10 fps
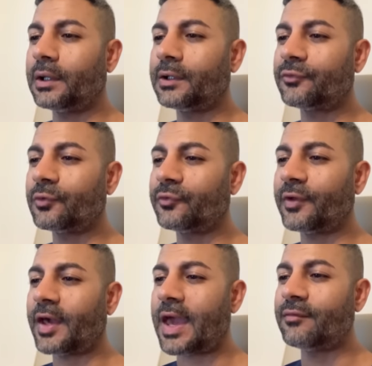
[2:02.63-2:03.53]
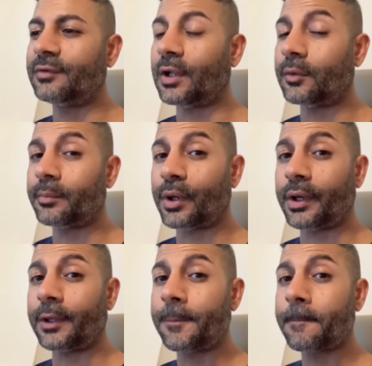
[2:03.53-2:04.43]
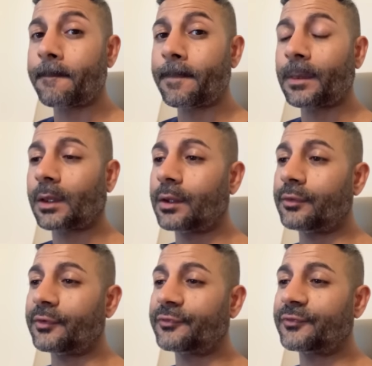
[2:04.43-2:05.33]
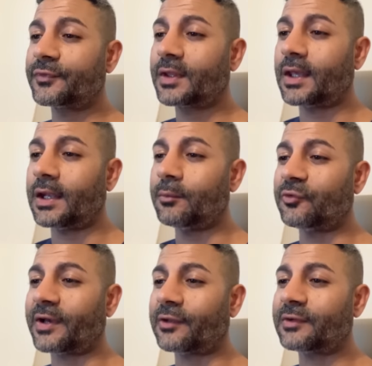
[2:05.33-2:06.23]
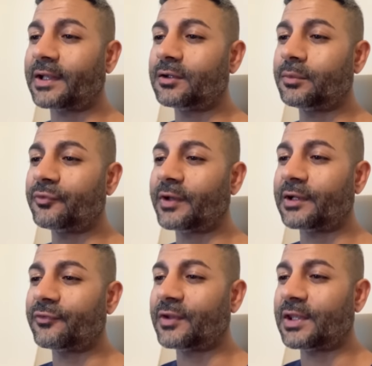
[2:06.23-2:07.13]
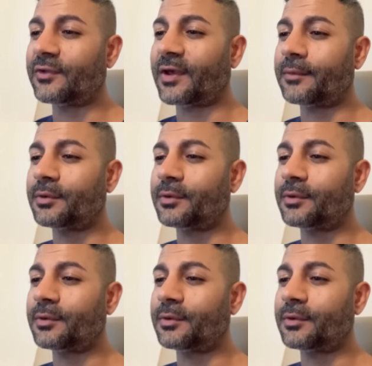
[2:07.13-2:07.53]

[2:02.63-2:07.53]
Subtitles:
is also enveloped by this skin which acts like double-sided sticky tape.